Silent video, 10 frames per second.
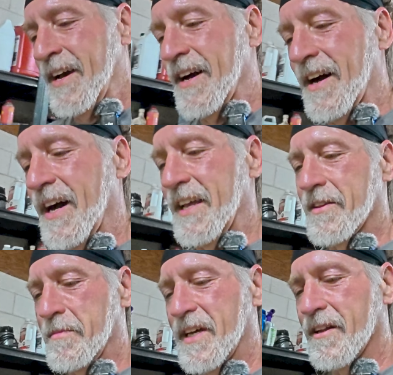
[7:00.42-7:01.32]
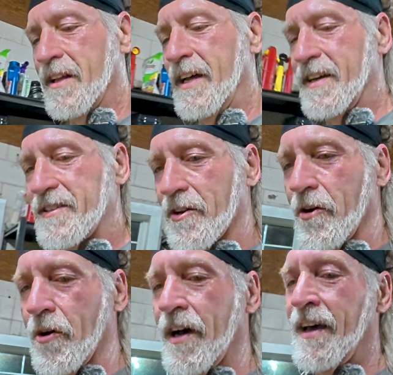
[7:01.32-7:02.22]
in the middle.
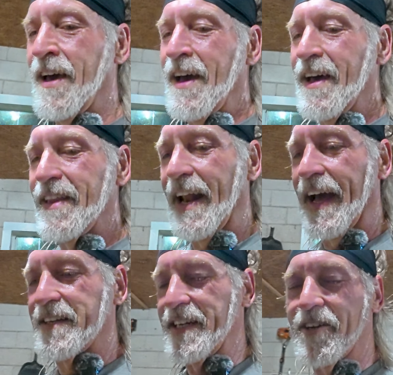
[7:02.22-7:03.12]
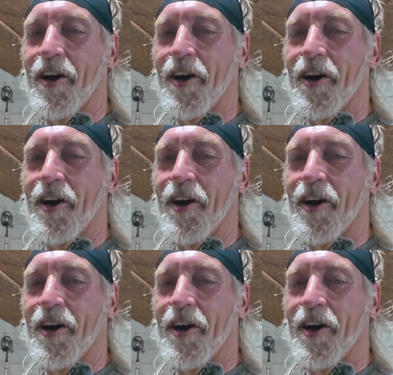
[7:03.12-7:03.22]
So that actually